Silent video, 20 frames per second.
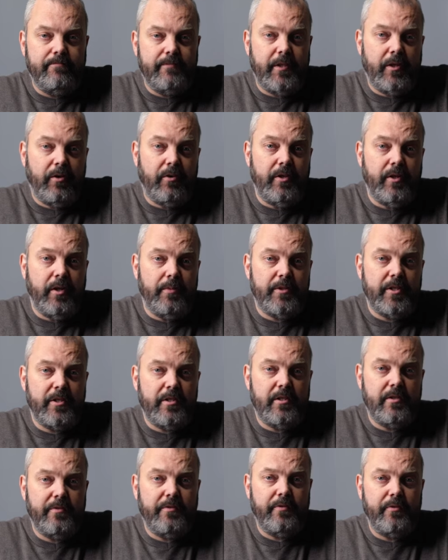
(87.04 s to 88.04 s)
the only
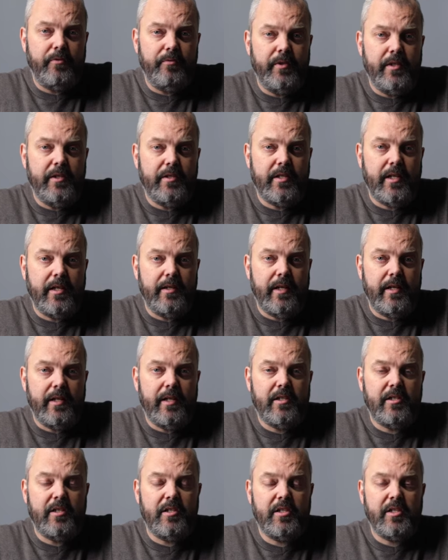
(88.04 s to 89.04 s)
option is a full reset. And
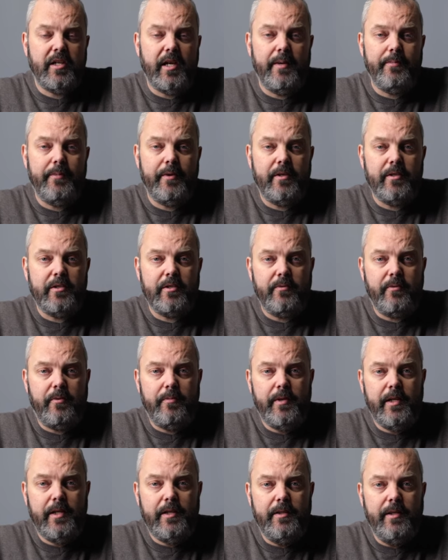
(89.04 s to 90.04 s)
that's a shame, because it will
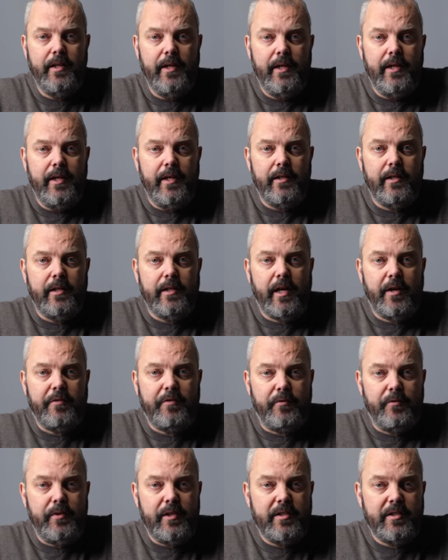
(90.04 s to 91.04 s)
mean that you have
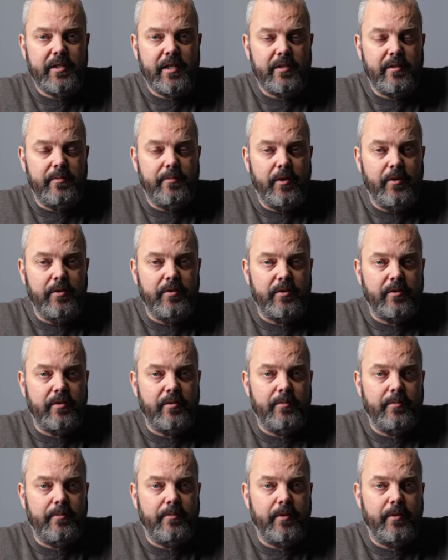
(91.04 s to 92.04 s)
to reset the
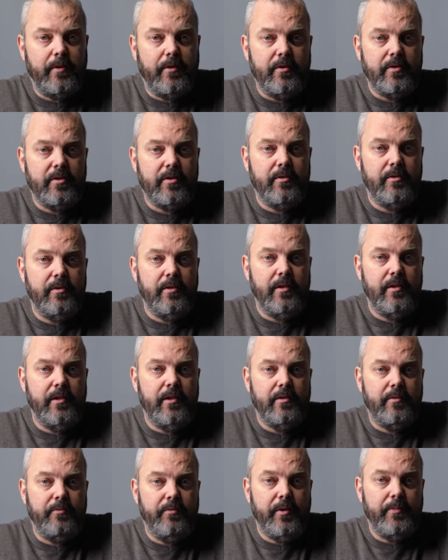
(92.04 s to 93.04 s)
motor, but also you
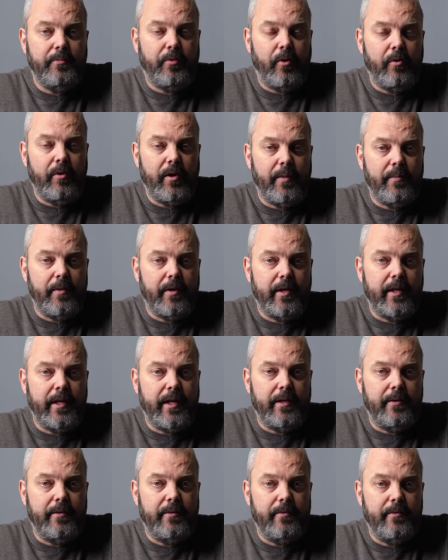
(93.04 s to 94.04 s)
need to reprogram it
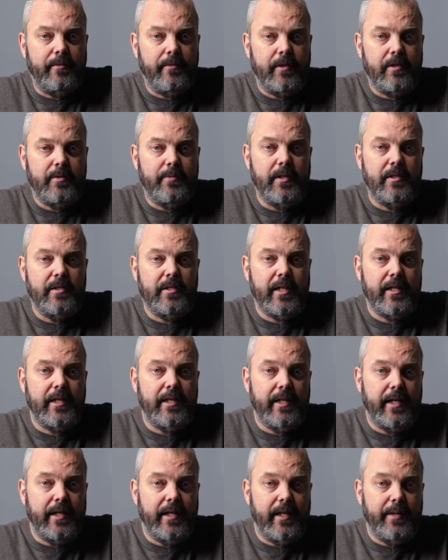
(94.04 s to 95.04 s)
again, which means setting
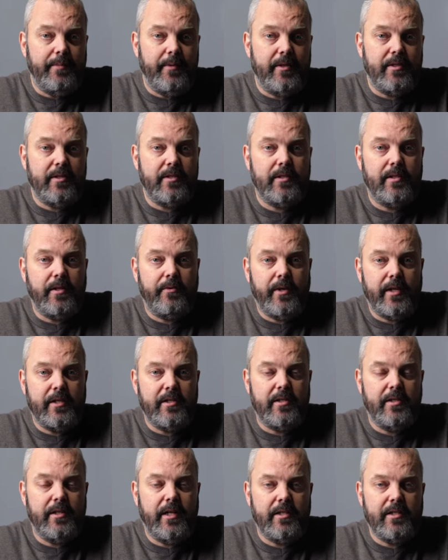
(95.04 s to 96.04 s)
the end limits,
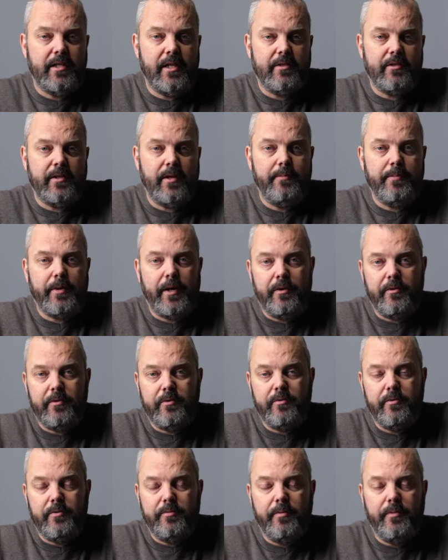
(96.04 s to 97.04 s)
direction, etc., and pair it
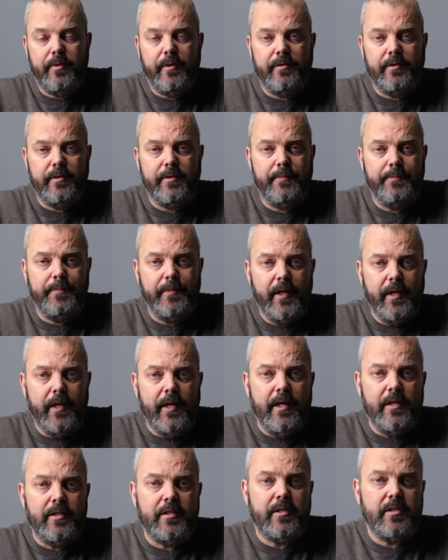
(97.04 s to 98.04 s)
to a remote.
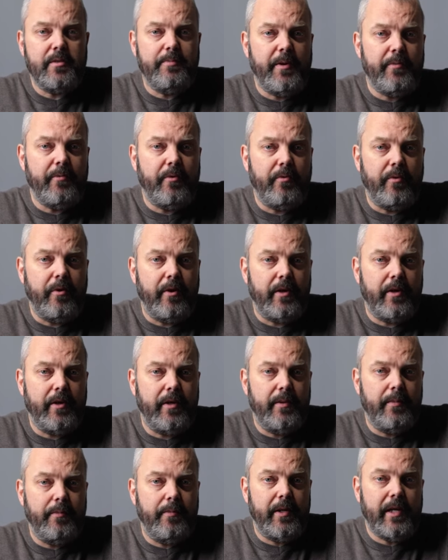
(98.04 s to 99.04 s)
So it's a bit more work,
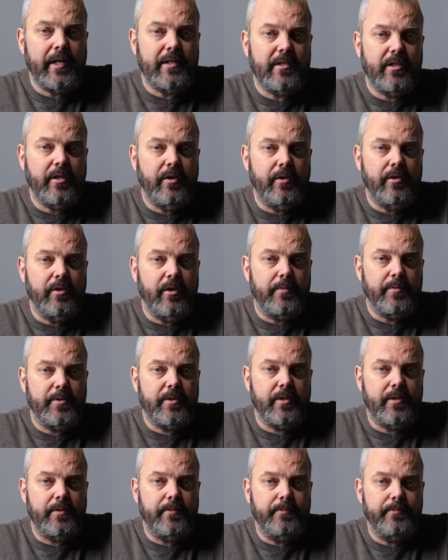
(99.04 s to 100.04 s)
but that's the only
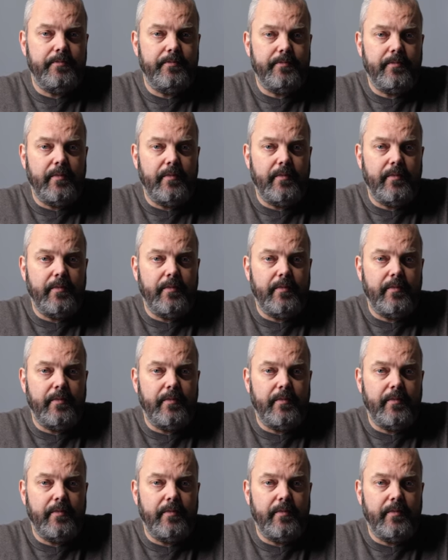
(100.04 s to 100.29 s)
option.